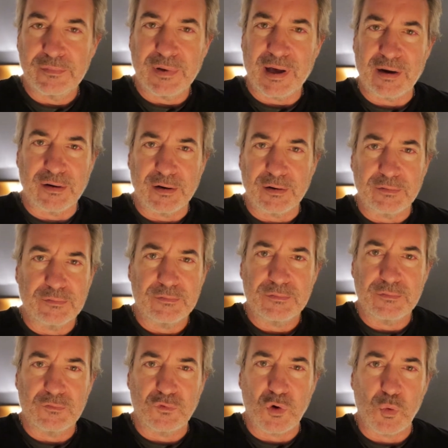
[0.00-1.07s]
I don't know,
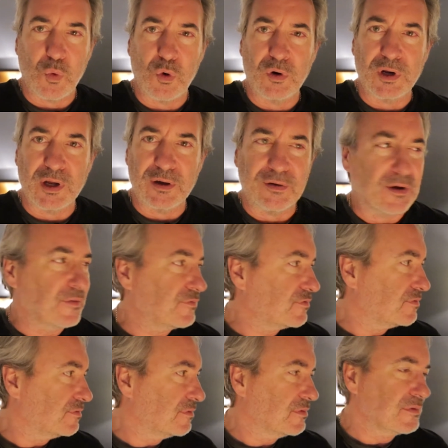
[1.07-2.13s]
rewarding a, a
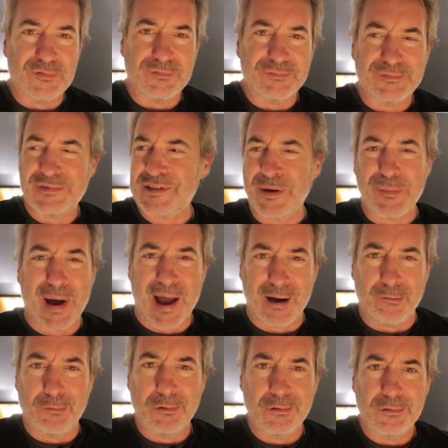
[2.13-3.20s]

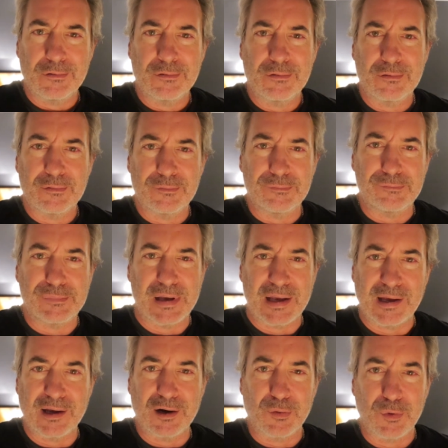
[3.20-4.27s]
somehow
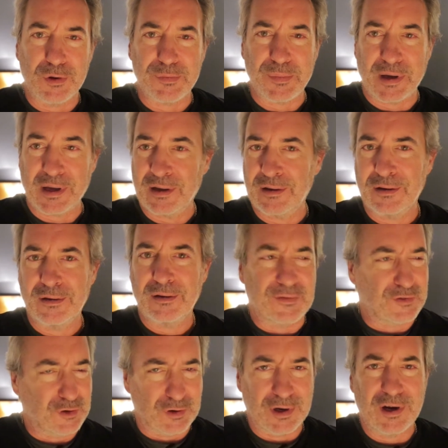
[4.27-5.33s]
being here with me.
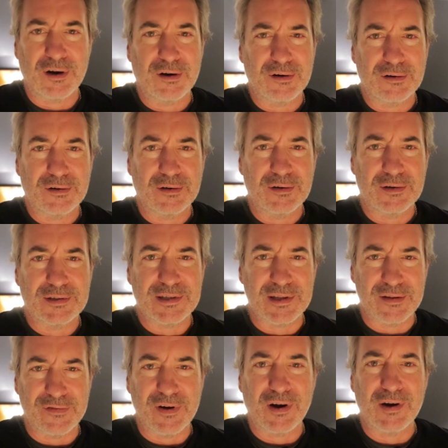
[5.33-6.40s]
If you're here to
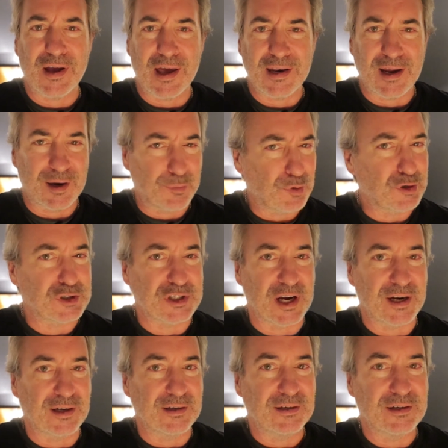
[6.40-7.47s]
the very end, I
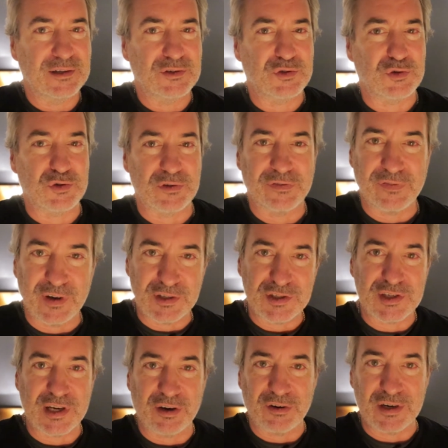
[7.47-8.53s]
appreciate it. This is a fun
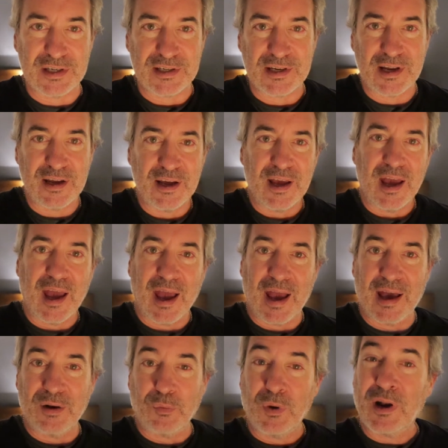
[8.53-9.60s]
series,
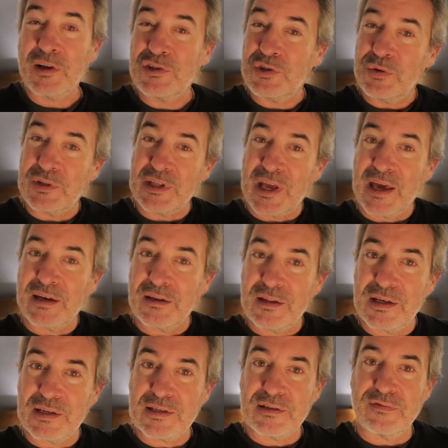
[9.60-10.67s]
and what I'll do at the end of
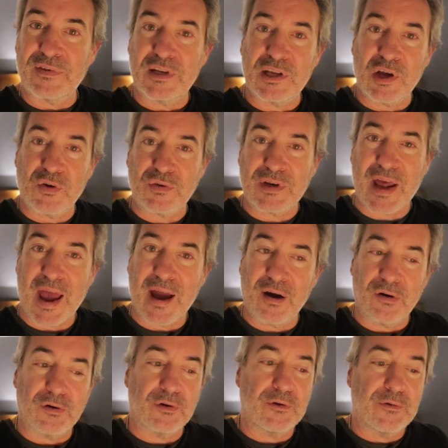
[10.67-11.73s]
this video
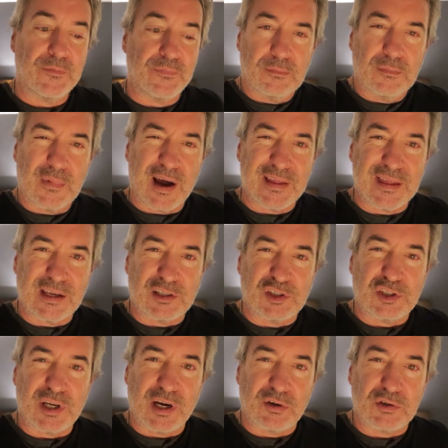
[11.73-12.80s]
now, I think,
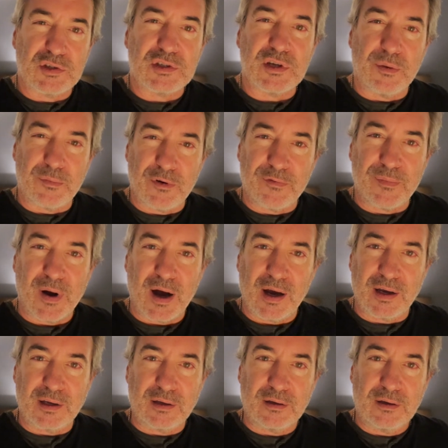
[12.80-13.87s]
share some of
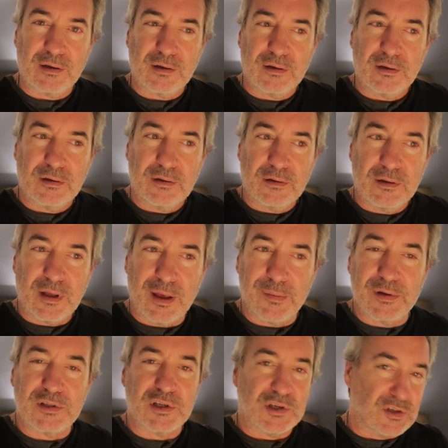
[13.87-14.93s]
my
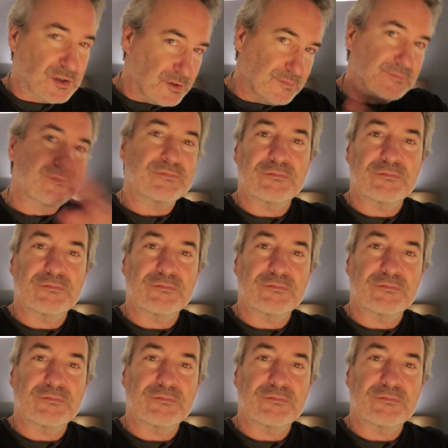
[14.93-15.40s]
images